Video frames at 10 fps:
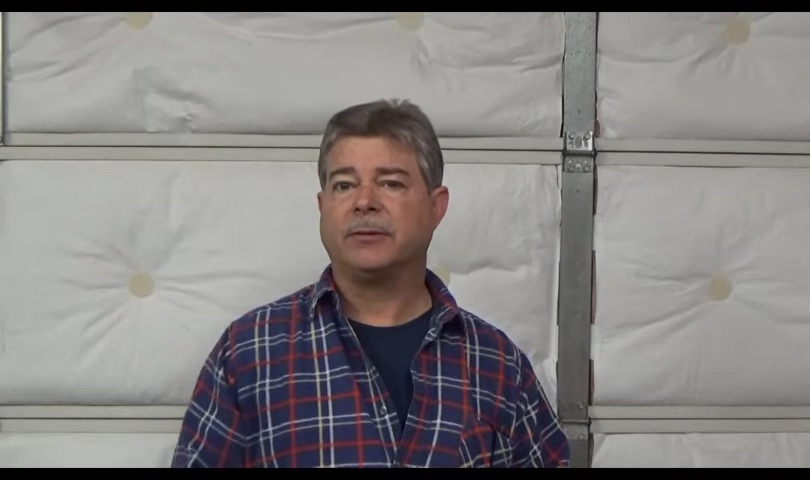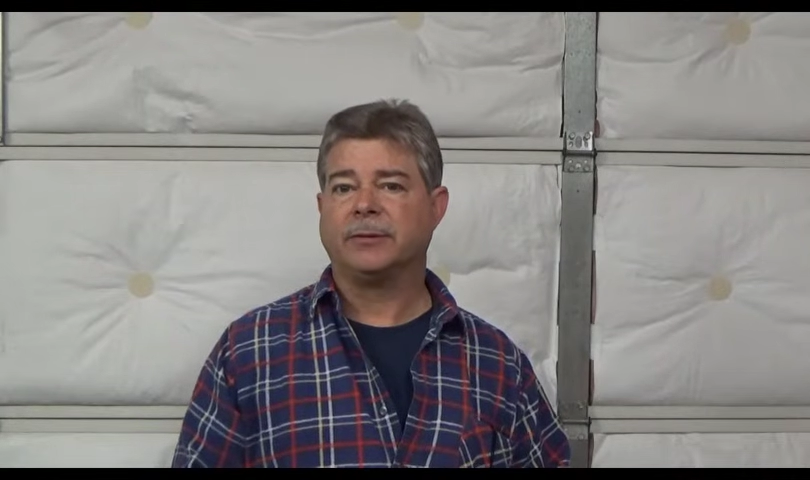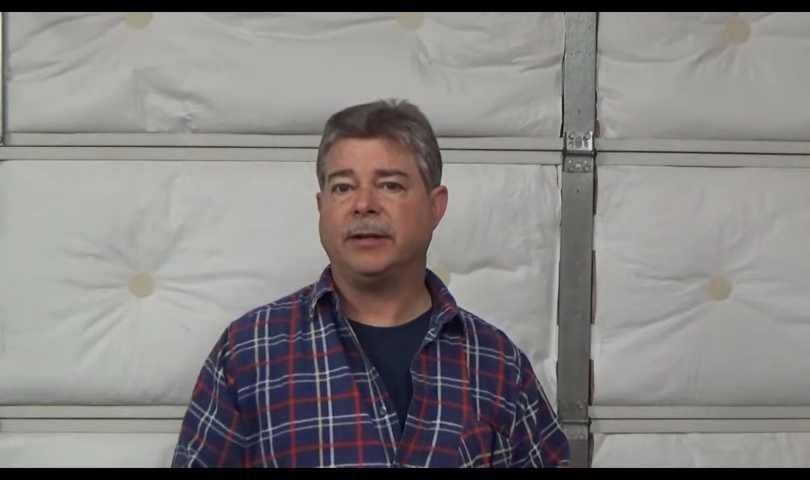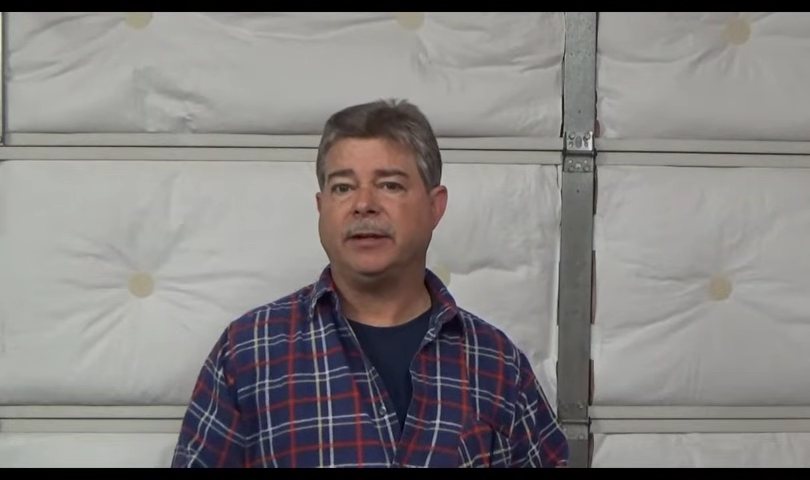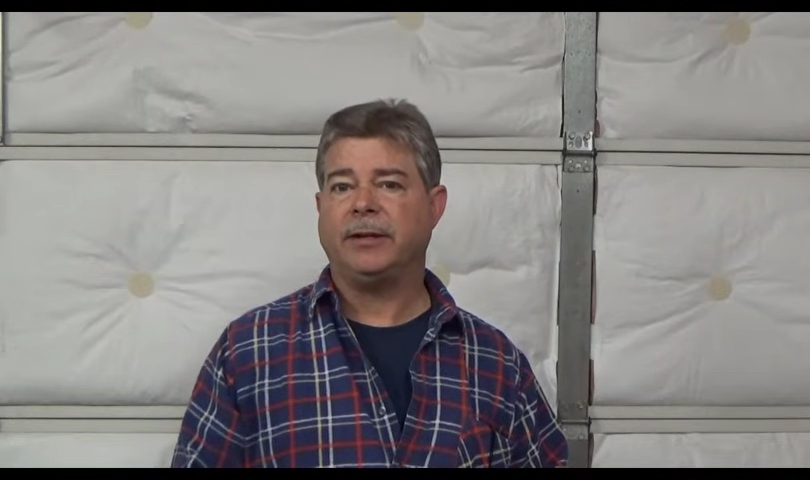was
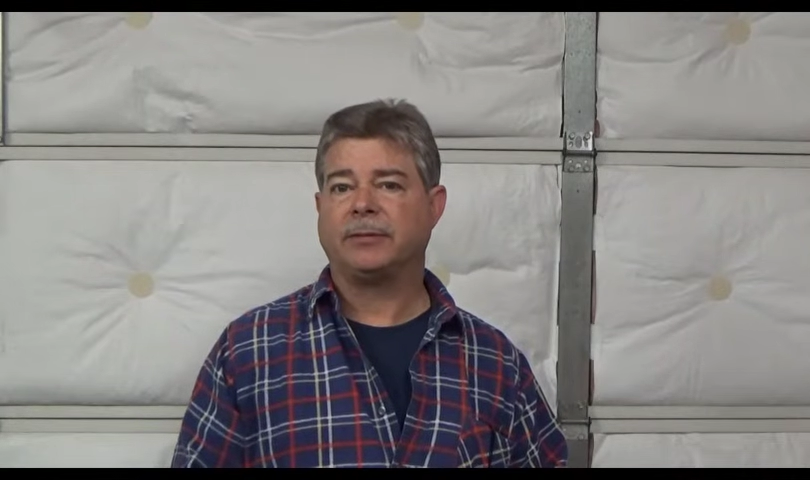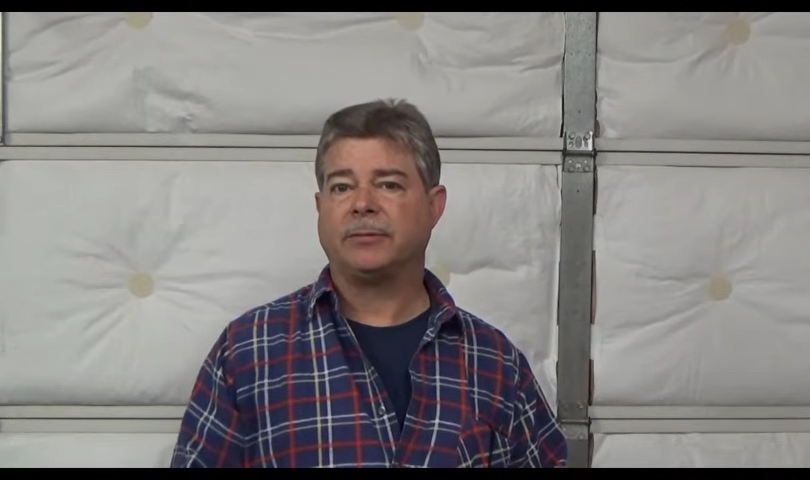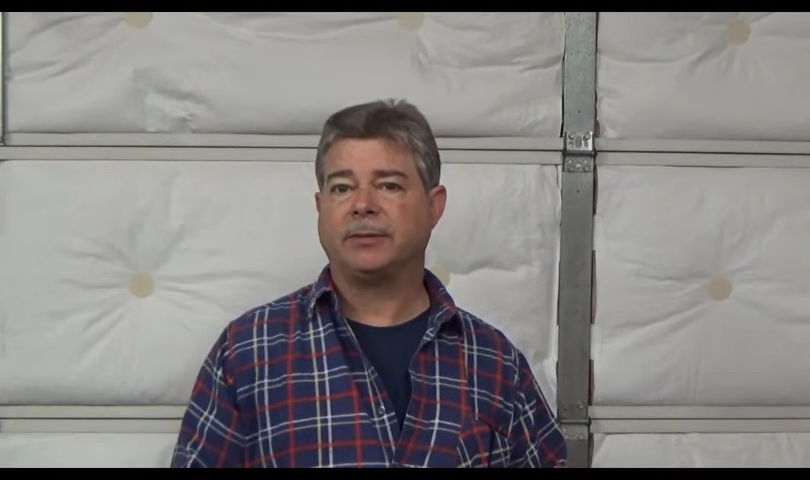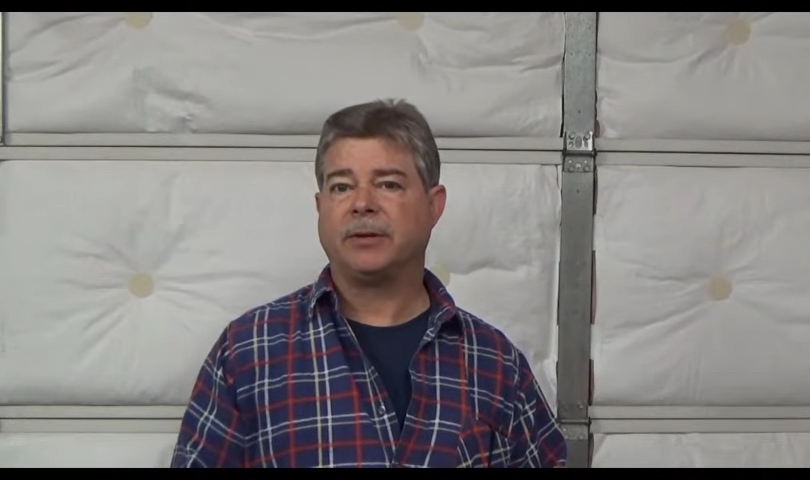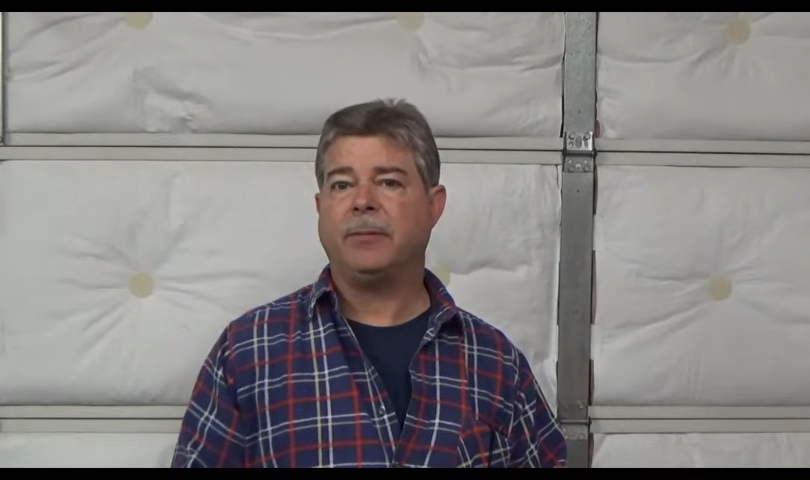in the kitchen
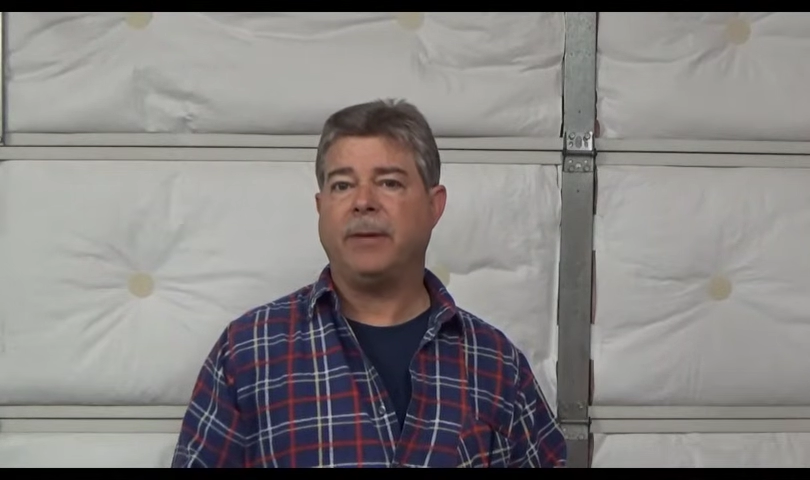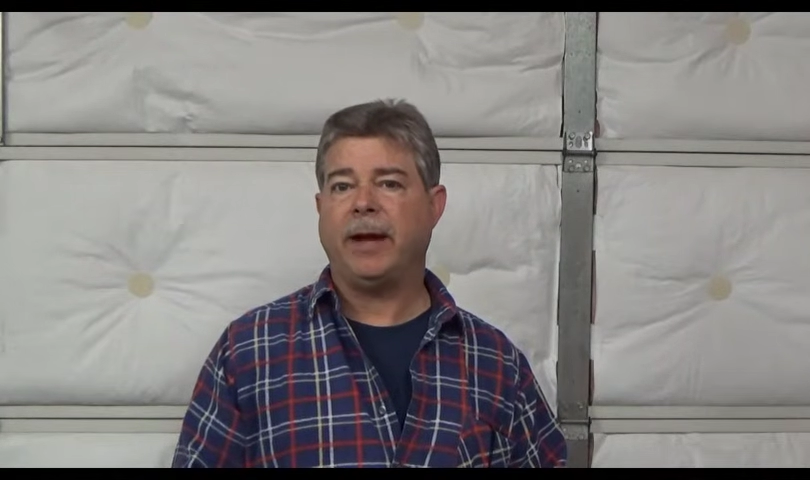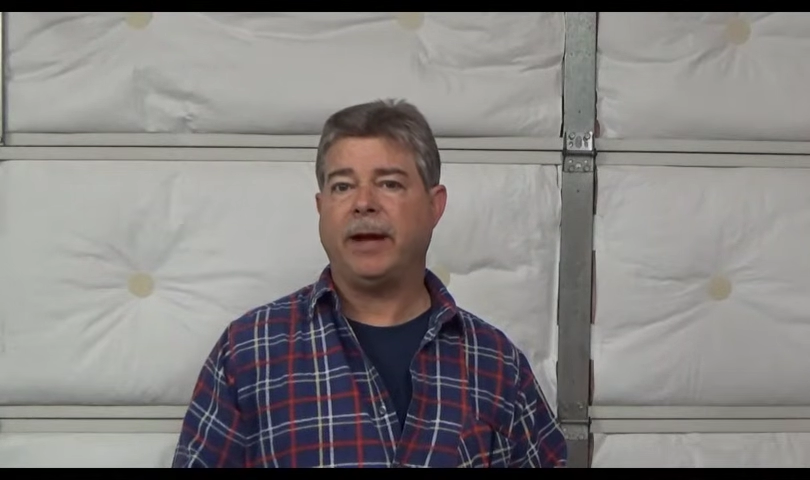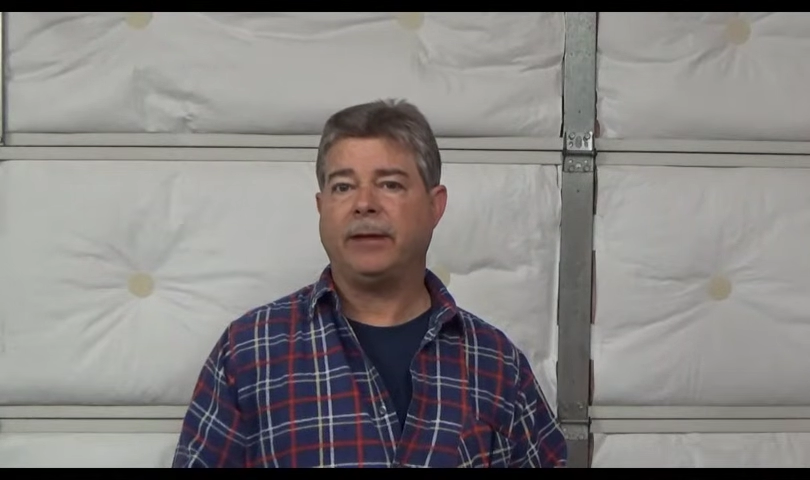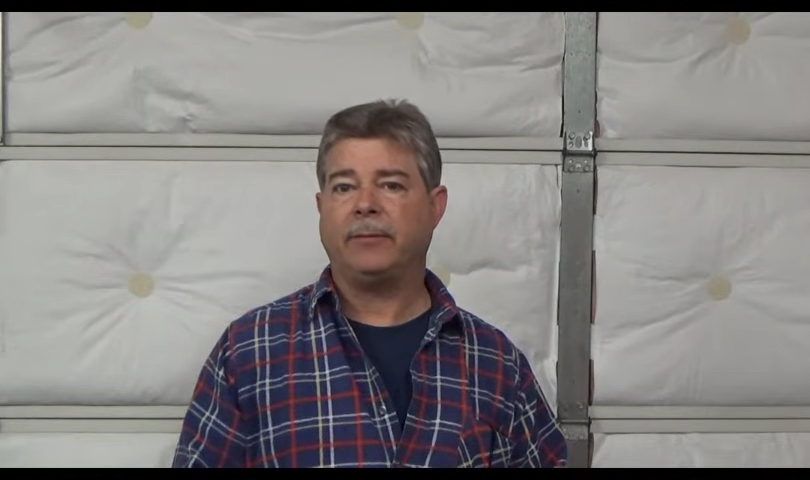was so
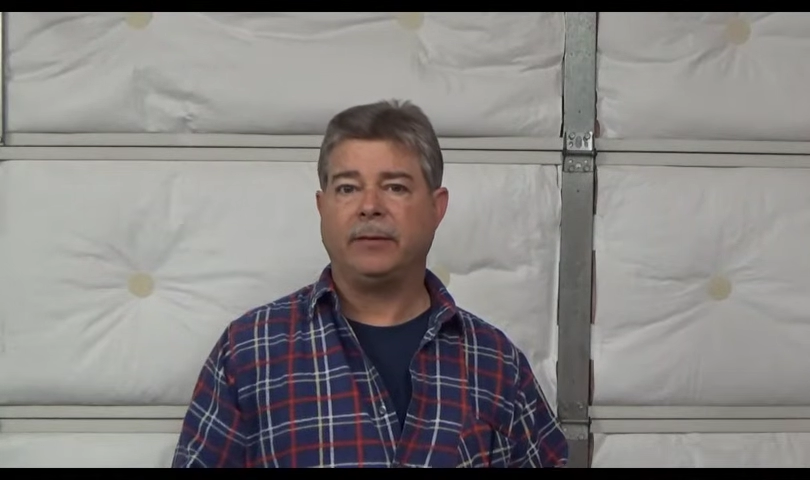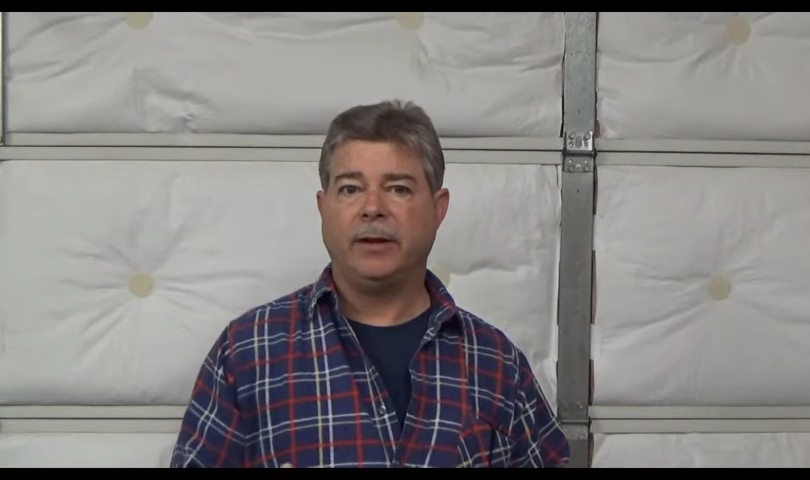bad,